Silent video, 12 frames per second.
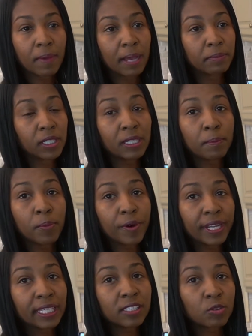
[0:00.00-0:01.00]
I'm gonna
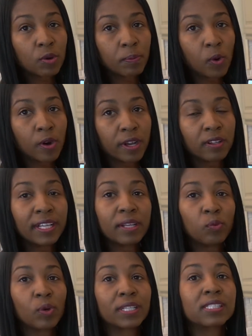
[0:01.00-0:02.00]
bring it to a boil,
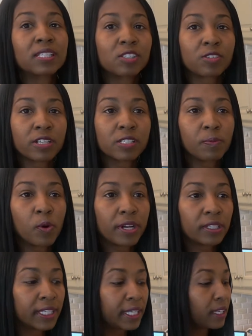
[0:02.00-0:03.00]
and once it starts
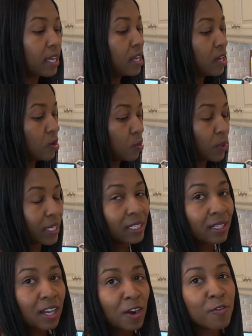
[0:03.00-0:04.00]
boiling, we're
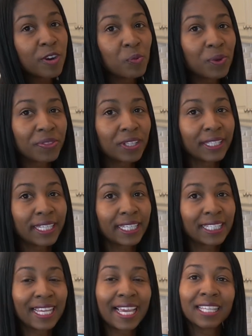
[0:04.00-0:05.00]
gonna cover it with the
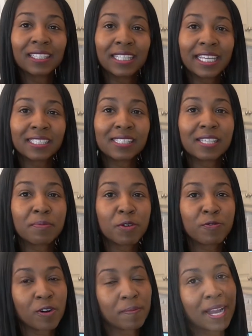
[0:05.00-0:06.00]
lid and let it simmer
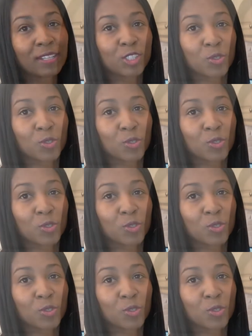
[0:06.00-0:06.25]
for about